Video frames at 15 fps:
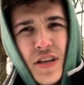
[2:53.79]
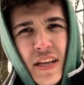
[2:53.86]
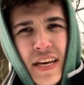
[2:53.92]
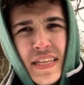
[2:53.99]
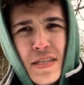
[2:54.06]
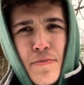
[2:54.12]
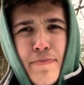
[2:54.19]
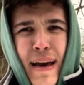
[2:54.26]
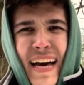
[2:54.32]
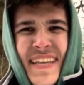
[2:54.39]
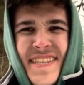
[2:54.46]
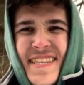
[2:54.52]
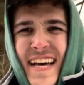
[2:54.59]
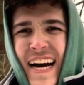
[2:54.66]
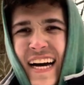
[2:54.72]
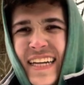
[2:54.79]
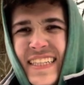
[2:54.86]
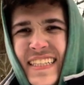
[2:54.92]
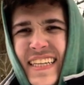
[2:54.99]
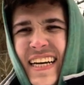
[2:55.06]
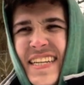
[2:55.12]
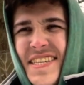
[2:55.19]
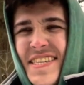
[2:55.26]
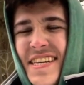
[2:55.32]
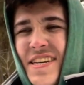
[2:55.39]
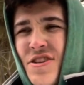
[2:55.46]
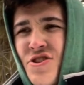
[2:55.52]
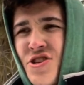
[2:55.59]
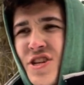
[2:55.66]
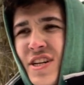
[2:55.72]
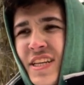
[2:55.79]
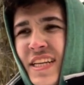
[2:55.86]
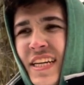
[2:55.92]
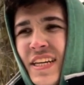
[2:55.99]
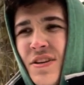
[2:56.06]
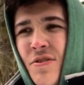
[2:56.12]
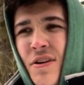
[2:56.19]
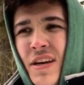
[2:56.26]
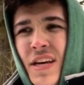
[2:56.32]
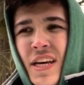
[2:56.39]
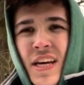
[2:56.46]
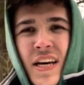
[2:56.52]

it's a bad stock, kind of saying you shouldn't get into it,